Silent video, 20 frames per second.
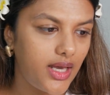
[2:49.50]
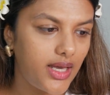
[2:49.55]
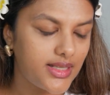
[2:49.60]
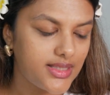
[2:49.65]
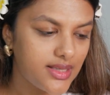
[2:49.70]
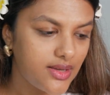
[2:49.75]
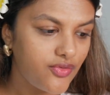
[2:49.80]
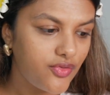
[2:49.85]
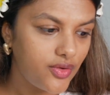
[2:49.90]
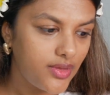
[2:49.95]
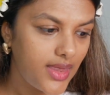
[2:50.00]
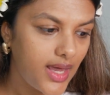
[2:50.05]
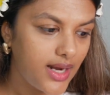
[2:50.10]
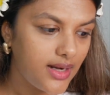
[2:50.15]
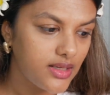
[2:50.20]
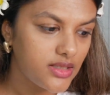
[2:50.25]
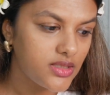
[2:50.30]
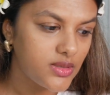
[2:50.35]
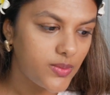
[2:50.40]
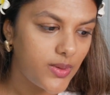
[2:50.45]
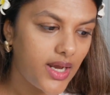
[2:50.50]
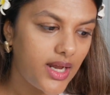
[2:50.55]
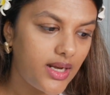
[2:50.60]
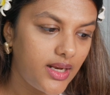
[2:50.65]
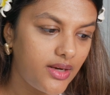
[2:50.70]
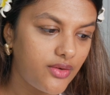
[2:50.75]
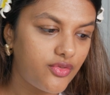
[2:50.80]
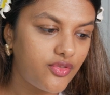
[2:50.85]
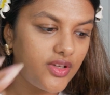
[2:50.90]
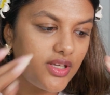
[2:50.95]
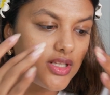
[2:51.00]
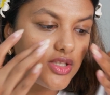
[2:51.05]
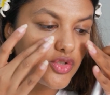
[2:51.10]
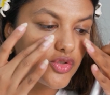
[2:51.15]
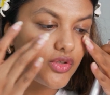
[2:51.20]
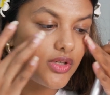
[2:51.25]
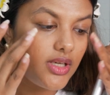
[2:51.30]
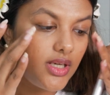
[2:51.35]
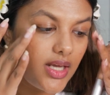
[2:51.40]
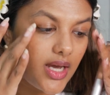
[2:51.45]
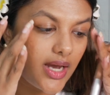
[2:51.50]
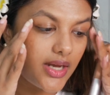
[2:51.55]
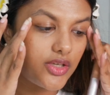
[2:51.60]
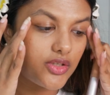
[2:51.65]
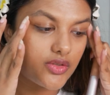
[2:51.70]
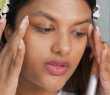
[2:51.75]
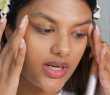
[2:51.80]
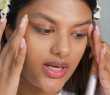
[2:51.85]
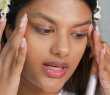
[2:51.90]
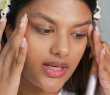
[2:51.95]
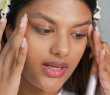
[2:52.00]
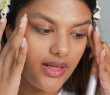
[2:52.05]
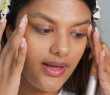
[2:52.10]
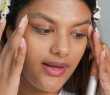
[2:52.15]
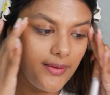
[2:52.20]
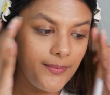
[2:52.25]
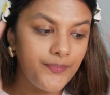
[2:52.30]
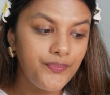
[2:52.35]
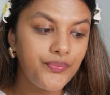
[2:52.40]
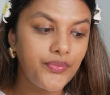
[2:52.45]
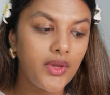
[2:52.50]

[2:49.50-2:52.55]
except for that as well, it feels really hydrating